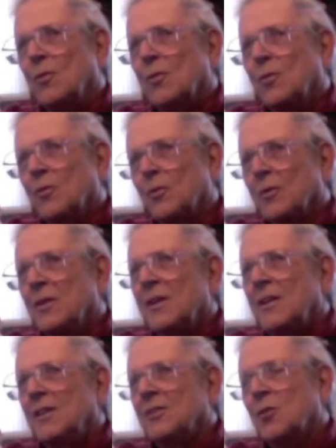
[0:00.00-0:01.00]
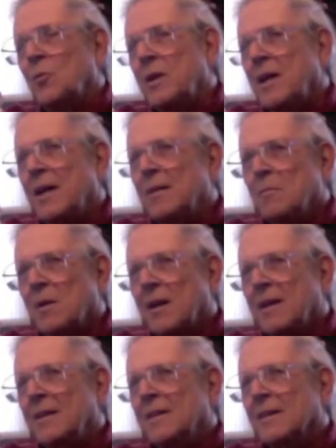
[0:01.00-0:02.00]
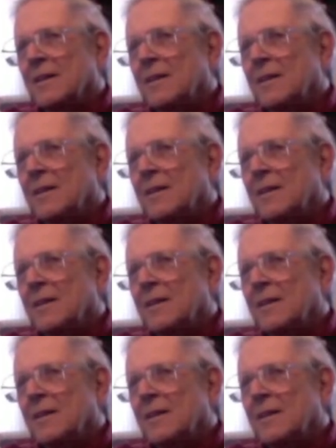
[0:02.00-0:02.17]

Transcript: Oh. So we had in mind